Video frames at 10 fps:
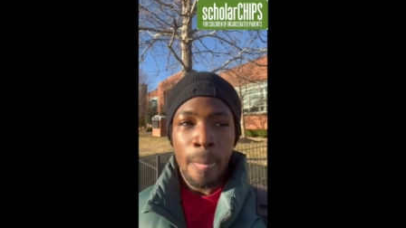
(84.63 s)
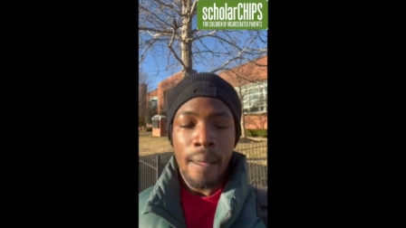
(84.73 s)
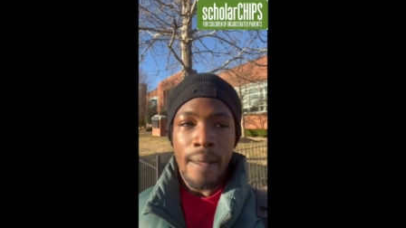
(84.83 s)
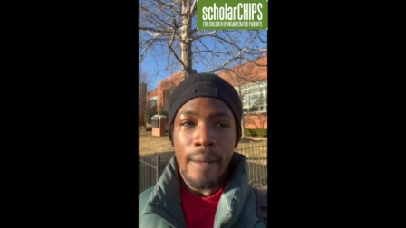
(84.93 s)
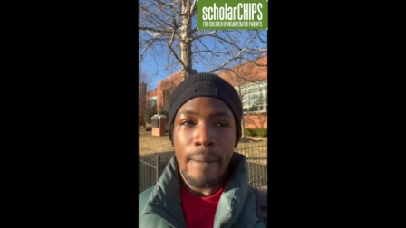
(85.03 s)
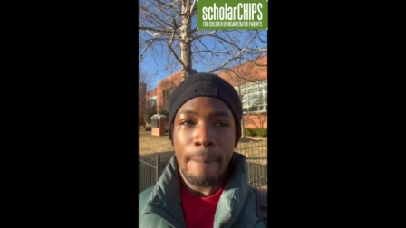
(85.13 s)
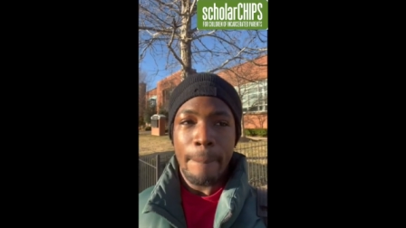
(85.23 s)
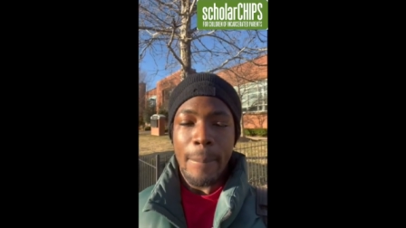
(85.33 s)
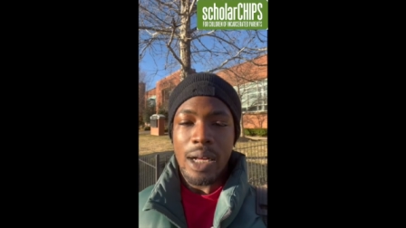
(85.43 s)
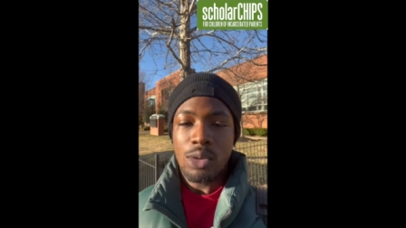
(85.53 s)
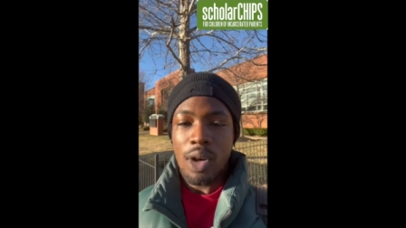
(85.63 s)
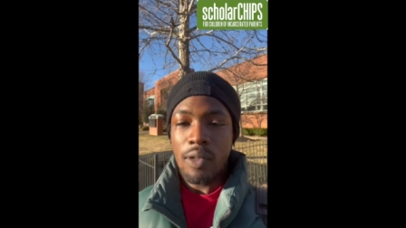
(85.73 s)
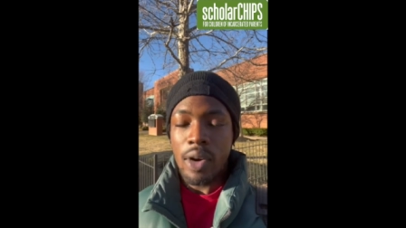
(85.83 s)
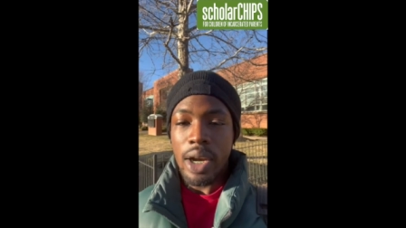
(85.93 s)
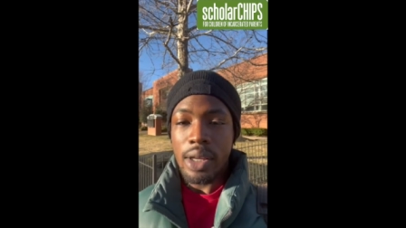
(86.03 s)
And my 12th
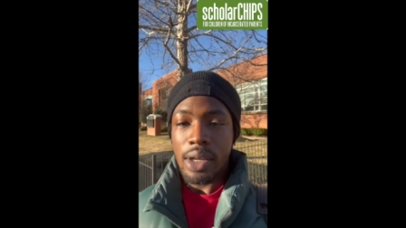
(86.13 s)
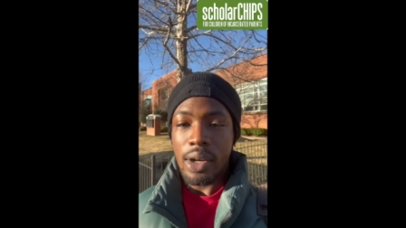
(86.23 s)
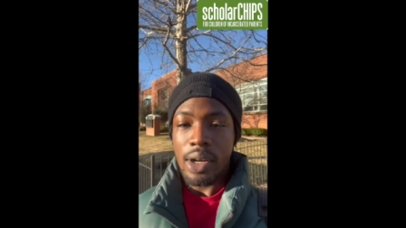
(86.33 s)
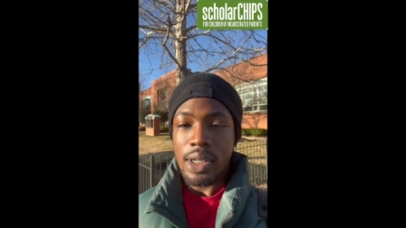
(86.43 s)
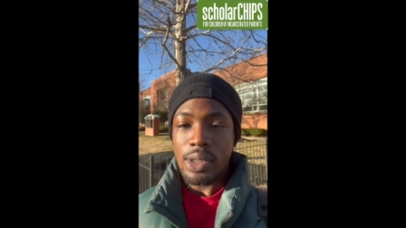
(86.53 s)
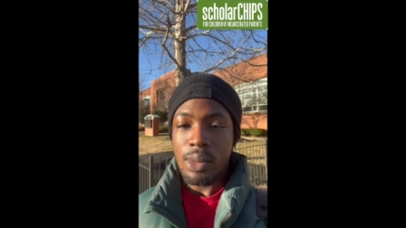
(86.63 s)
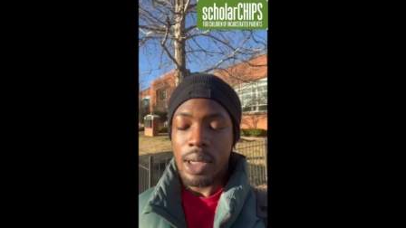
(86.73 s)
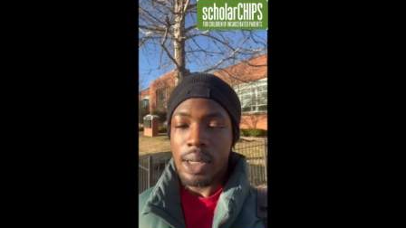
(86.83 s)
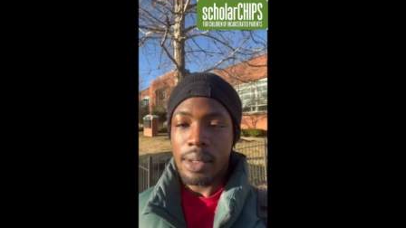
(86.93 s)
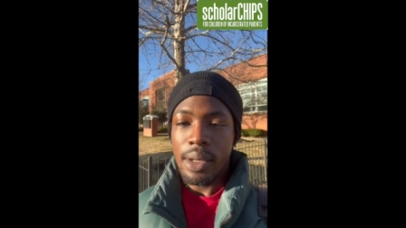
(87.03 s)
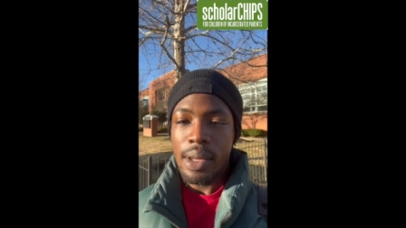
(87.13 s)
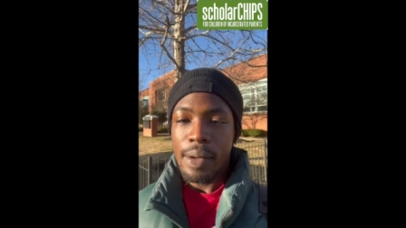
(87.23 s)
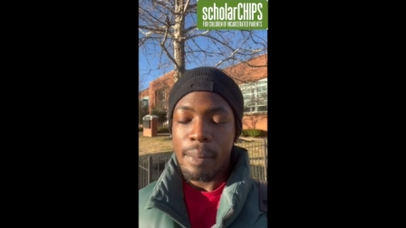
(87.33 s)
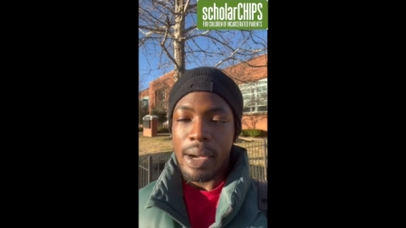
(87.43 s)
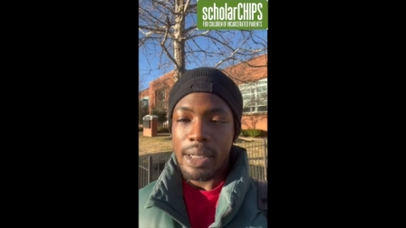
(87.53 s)
grade year is when
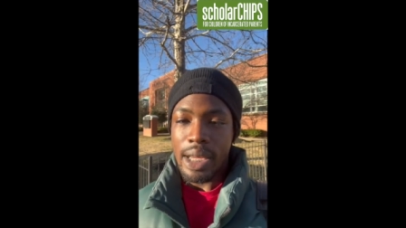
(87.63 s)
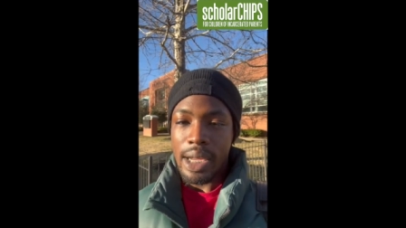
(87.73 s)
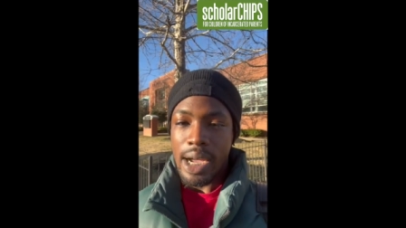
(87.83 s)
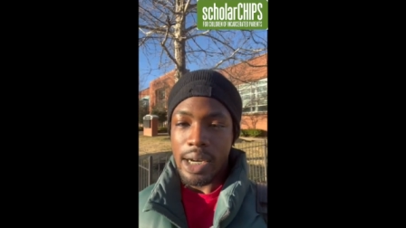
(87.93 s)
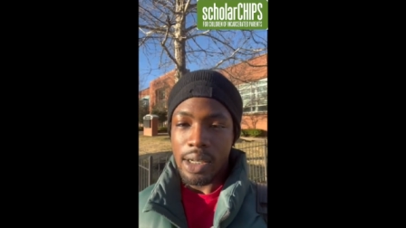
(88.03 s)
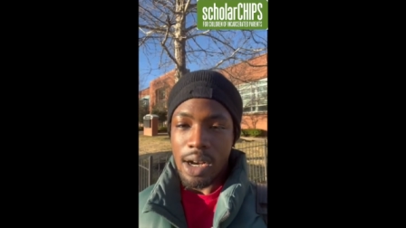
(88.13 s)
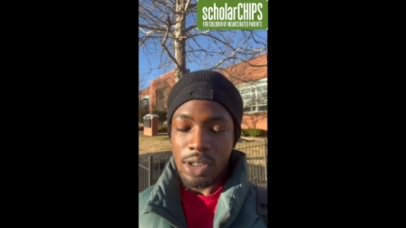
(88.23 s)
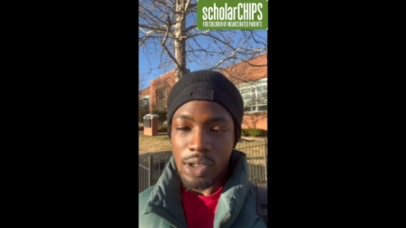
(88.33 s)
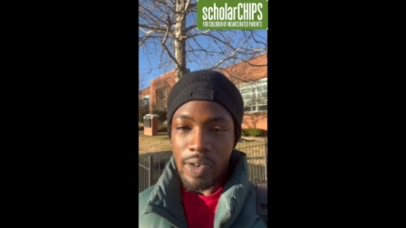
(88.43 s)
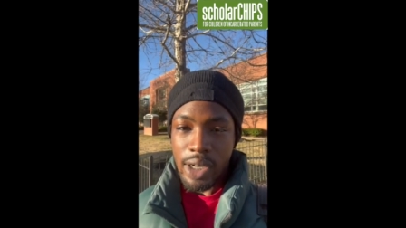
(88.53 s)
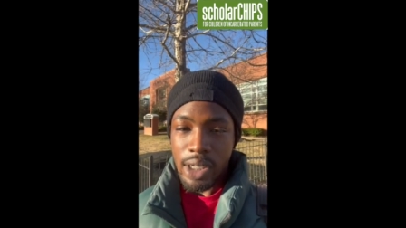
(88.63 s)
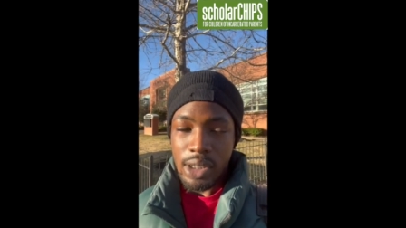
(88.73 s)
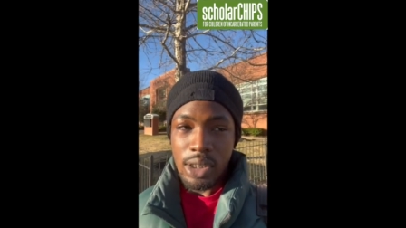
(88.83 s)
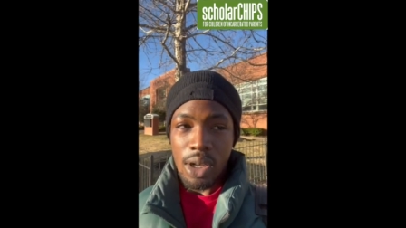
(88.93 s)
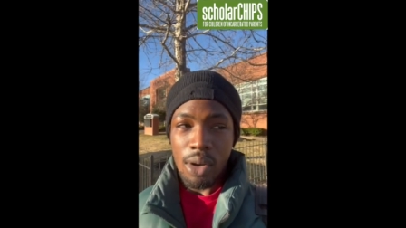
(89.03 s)
my dad got incarcerated.
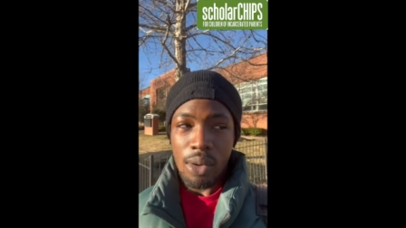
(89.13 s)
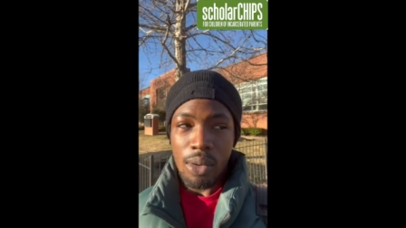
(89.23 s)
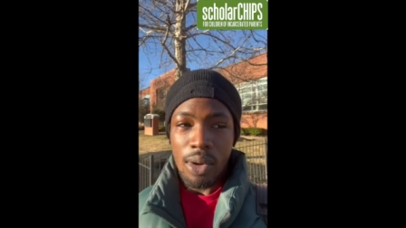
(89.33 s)
So